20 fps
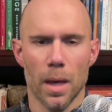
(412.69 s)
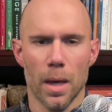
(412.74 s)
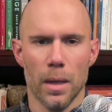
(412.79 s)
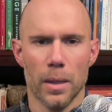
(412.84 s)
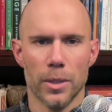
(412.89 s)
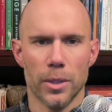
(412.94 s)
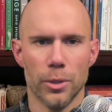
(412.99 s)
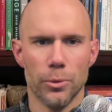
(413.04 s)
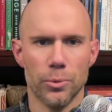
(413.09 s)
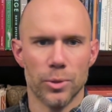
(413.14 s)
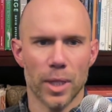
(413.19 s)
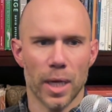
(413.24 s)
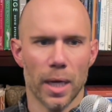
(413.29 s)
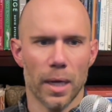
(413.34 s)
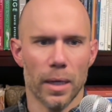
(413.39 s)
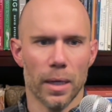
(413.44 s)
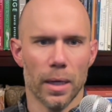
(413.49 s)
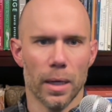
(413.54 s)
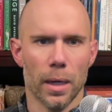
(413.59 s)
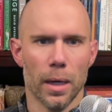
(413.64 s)

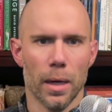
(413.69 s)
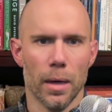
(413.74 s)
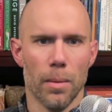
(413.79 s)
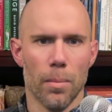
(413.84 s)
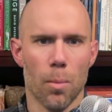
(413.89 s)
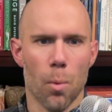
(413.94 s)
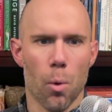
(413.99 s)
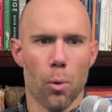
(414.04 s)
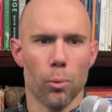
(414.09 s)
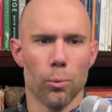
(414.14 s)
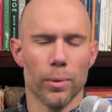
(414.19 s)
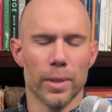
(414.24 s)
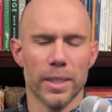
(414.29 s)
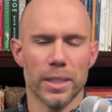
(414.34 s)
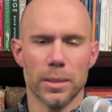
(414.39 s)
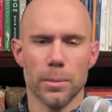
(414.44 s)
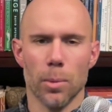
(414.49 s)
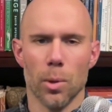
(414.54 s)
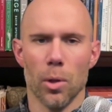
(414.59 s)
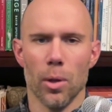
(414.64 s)
using a more
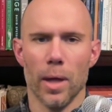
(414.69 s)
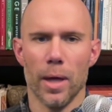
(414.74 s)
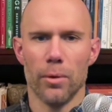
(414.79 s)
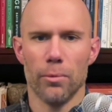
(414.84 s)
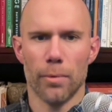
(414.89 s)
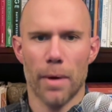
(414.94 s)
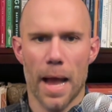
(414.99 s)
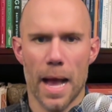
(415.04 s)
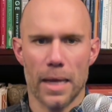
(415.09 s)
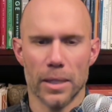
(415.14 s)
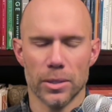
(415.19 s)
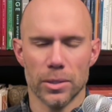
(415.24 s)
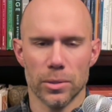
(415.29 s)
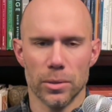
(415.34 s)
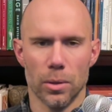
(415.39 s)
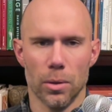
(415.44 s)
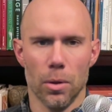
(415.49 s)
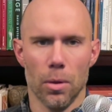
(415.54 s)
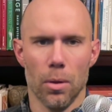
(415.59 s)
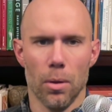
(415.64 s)
reasonable and
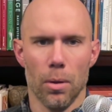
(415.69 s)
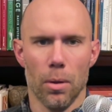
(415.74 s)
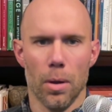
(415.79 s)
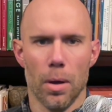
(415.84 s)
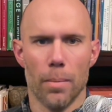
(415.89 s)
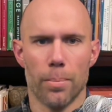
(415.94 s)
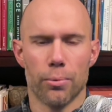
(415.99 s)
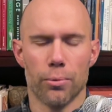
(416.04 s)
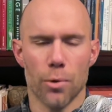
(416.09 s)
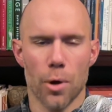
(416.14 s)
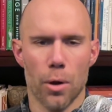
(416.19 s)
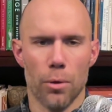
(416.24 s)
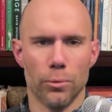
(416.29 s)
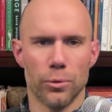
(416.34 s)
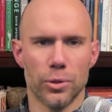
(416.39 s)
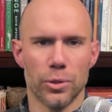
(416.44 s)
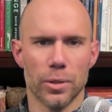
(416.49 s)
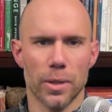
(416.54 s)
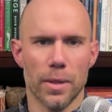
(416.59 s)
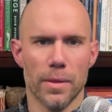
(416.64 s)
rational
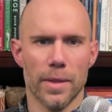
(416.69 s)
approach